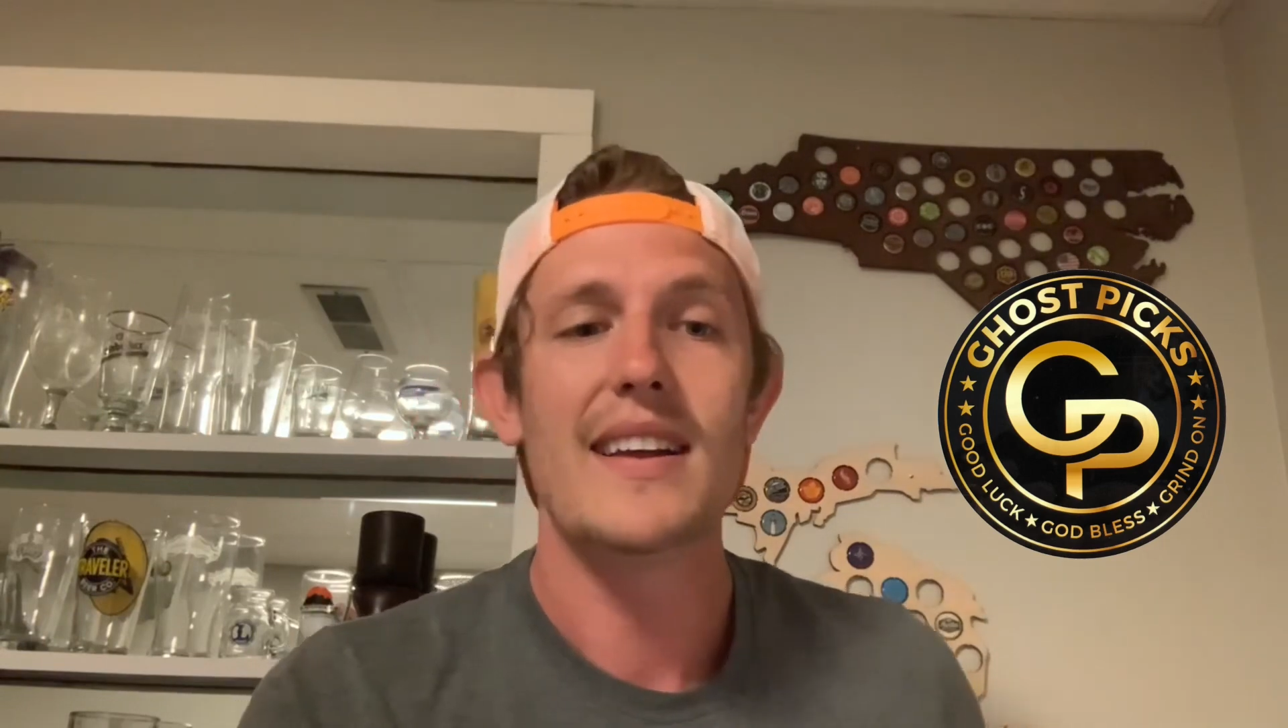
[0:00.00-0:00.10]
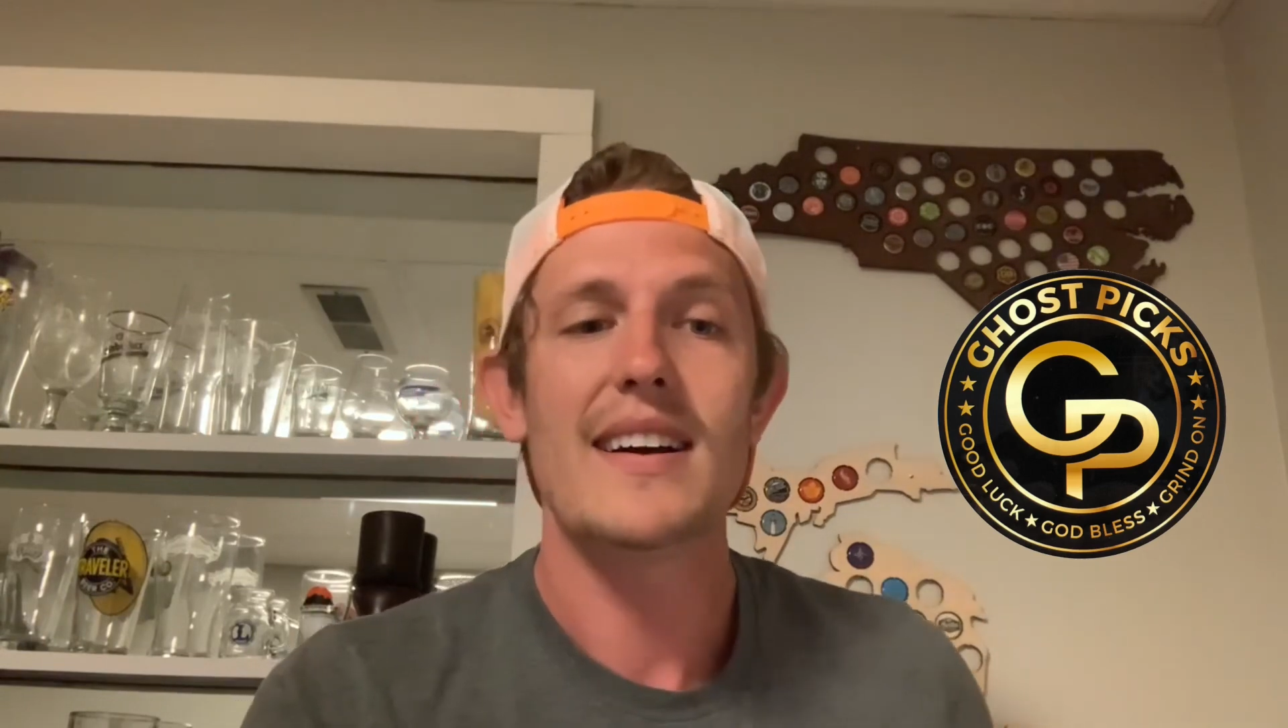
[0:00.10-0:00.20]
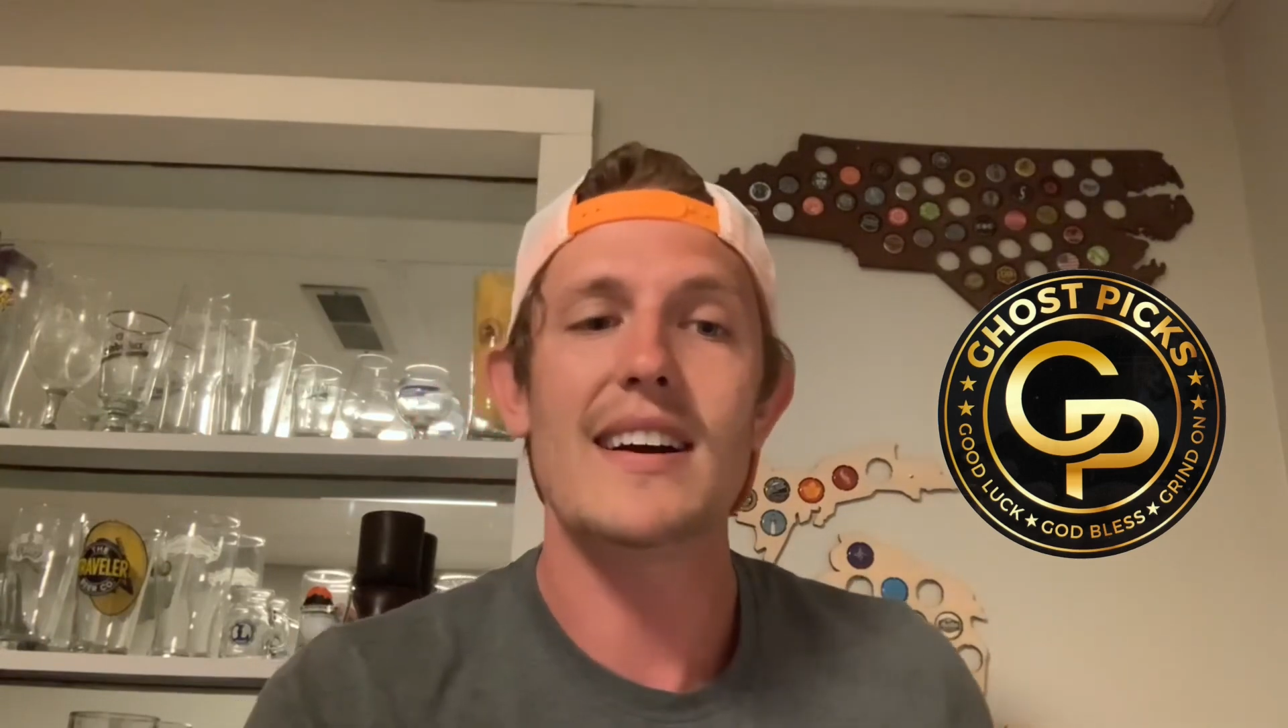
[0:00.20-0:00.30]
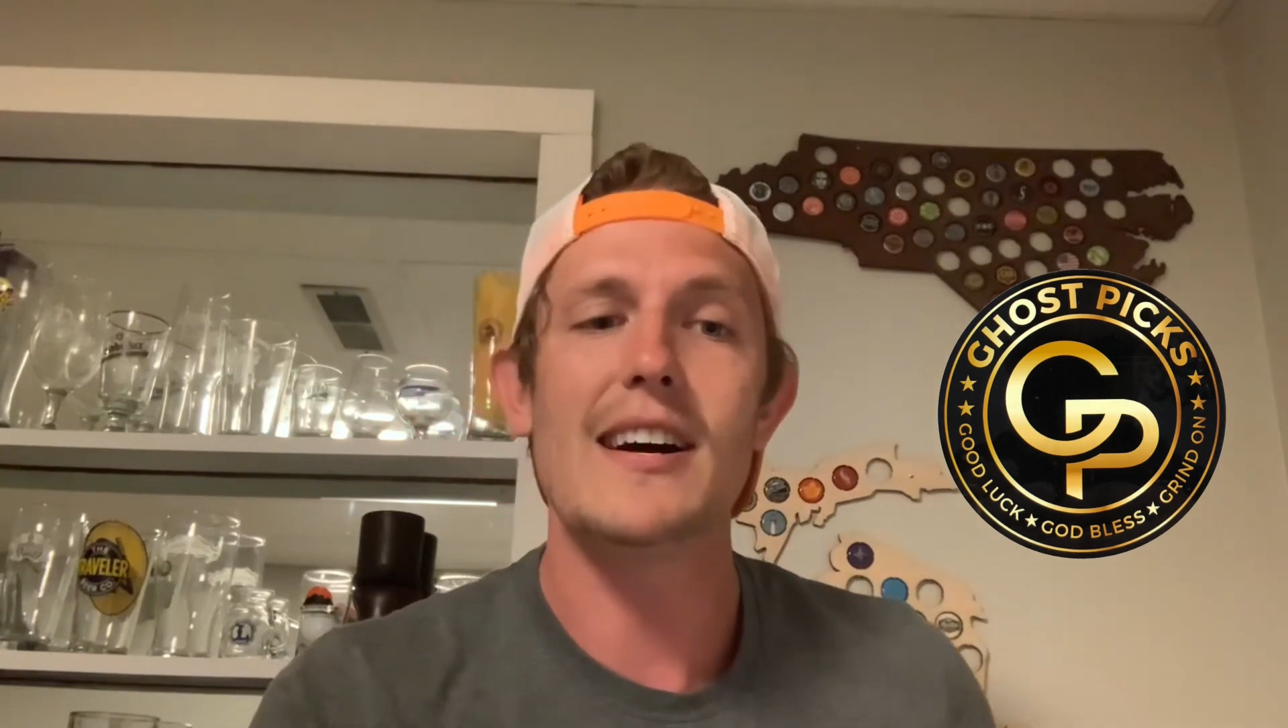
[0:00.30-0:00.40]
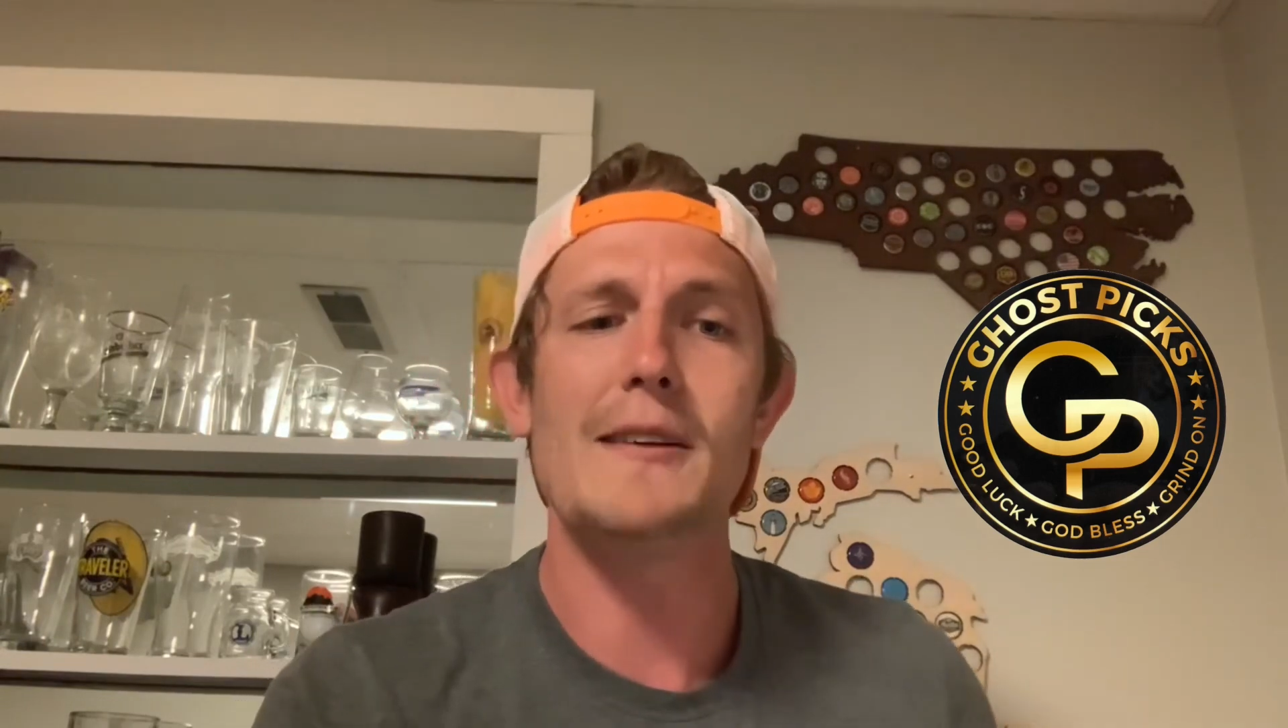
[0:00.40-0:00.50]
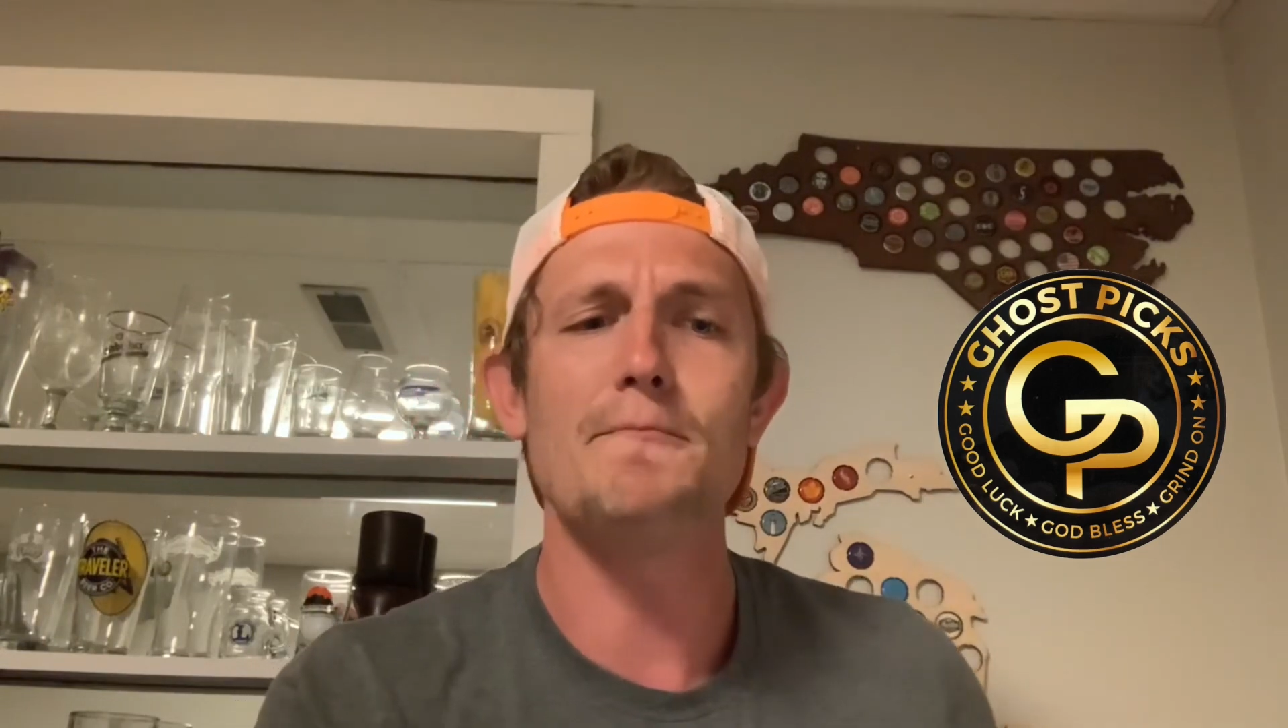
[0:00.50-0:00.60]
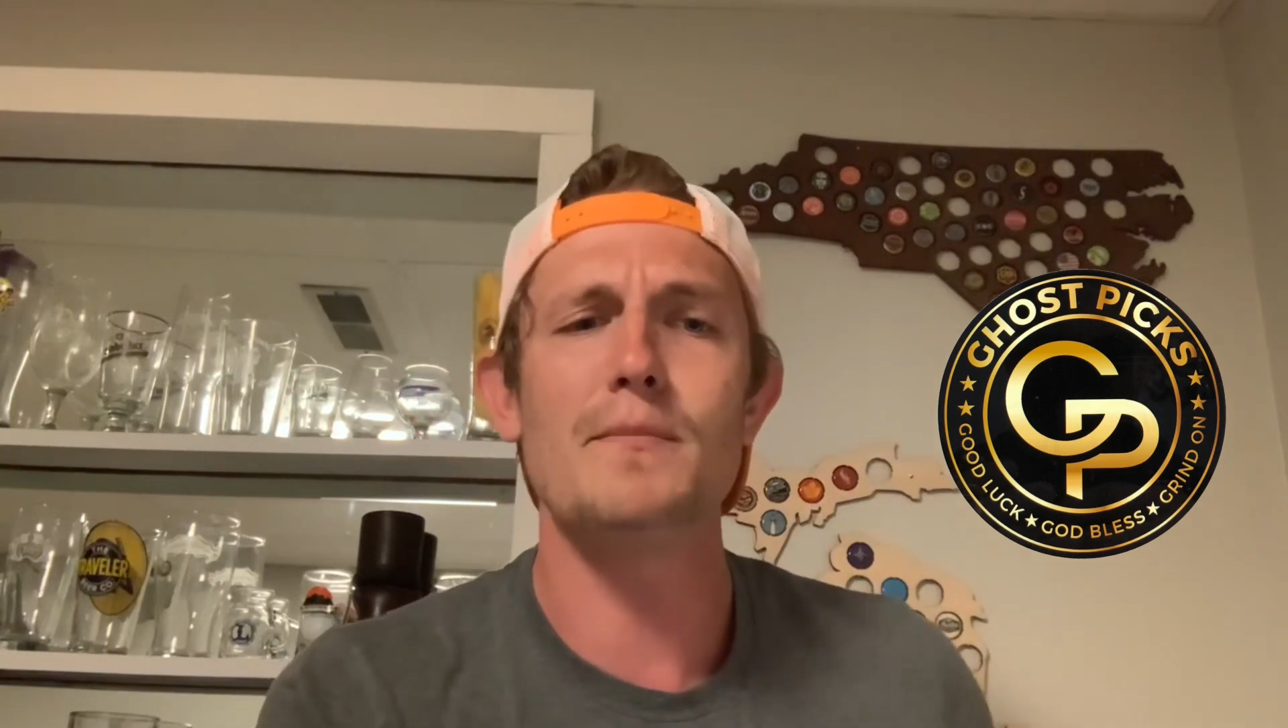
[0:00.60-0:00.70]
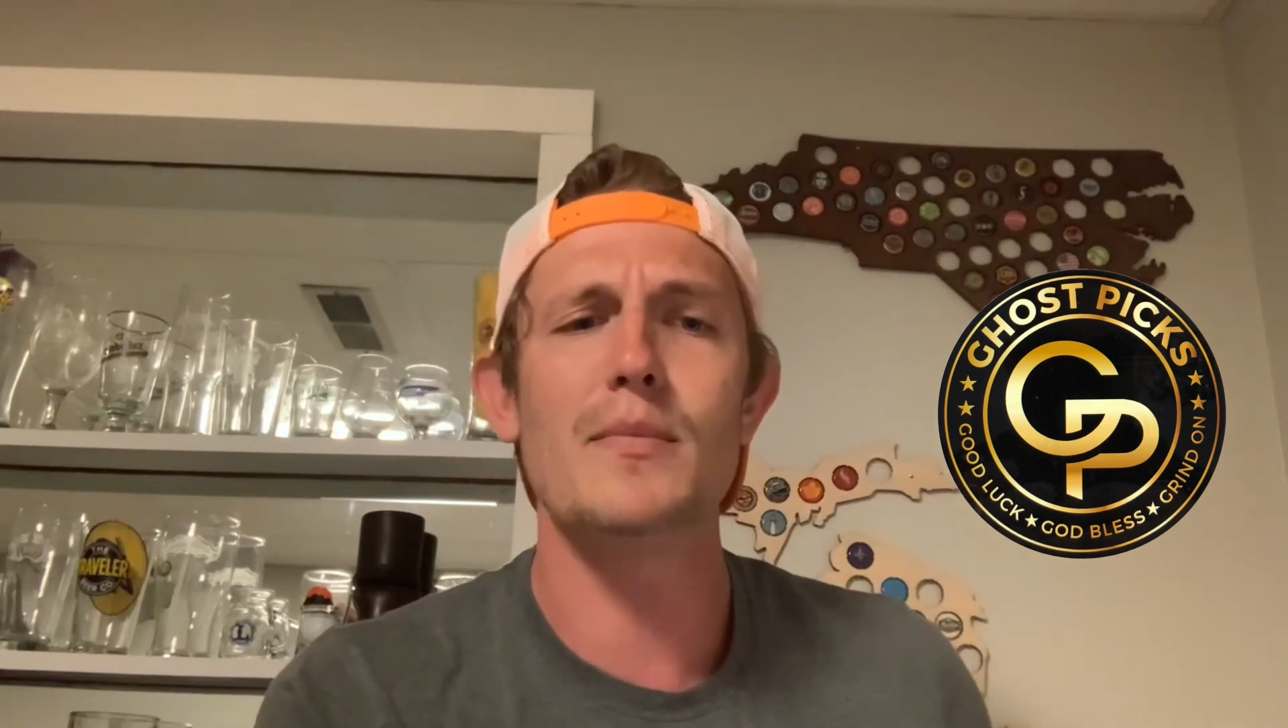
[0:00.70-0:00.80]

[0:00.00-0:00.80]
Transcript: Um,